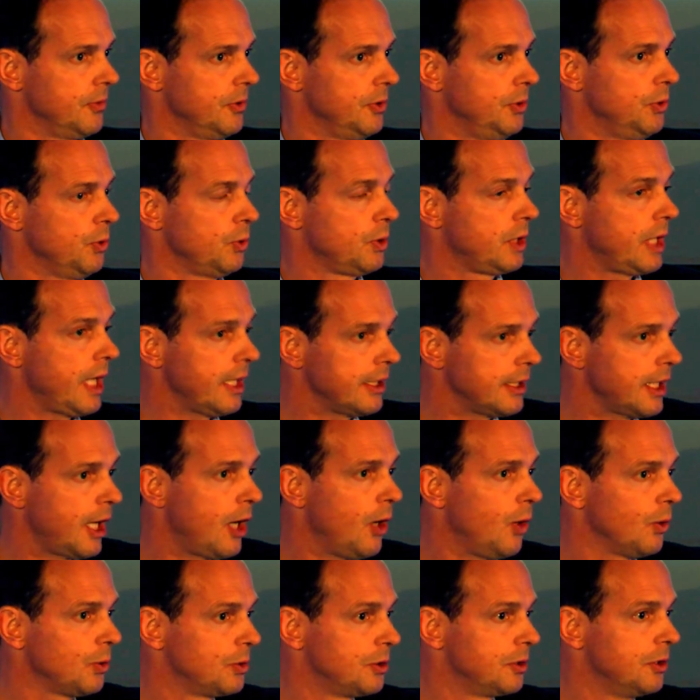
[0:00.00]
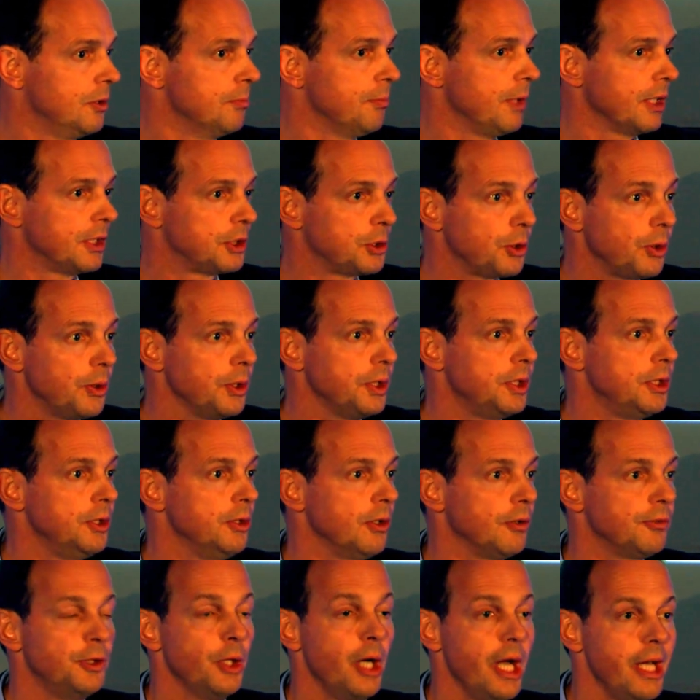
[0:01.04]
you cut out the majority
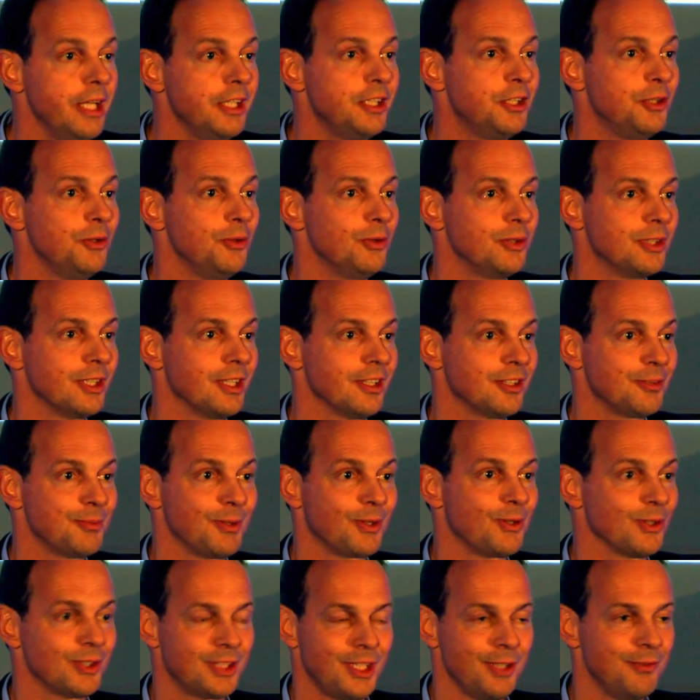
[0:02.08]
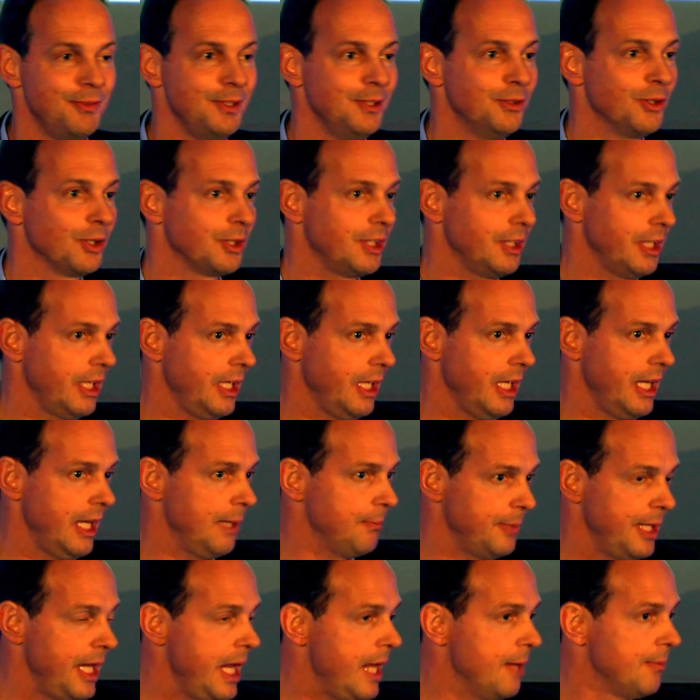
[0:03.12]
of your end users because they will not
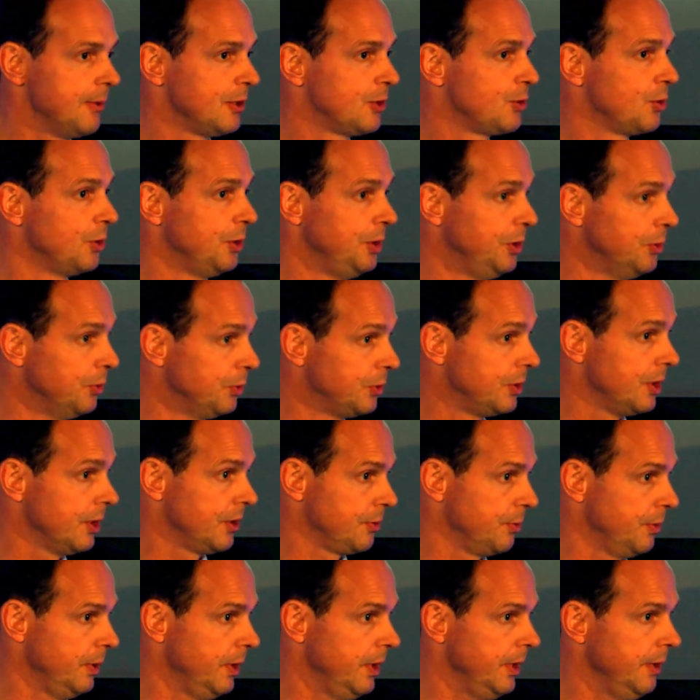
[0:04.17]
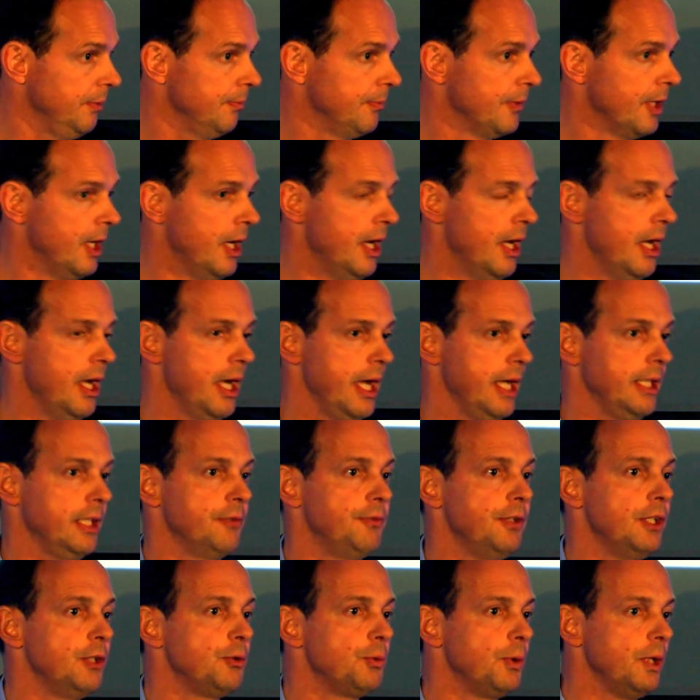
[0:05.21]
be able to use it really. And they
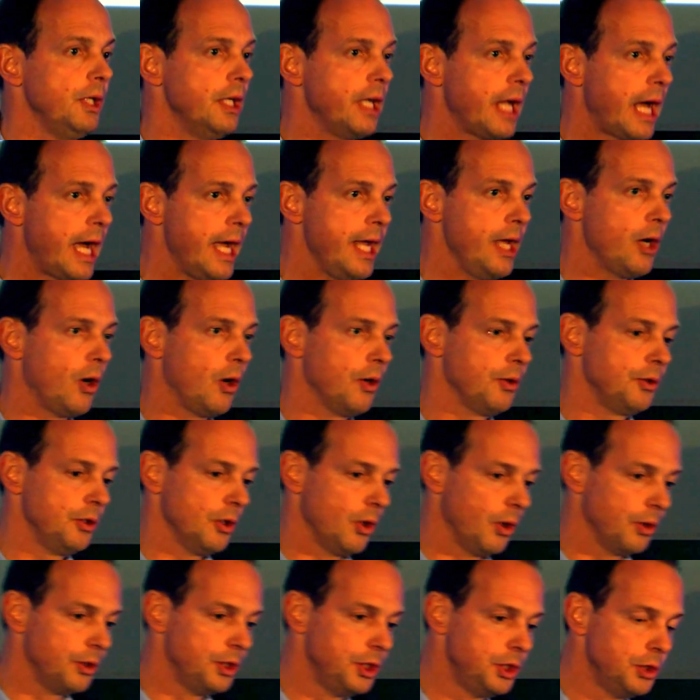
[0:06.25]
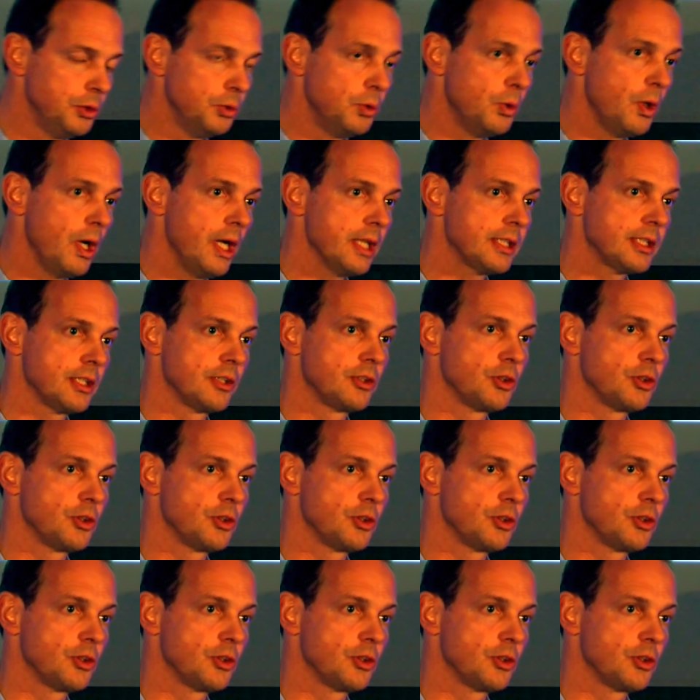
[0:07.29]
will rely on you as a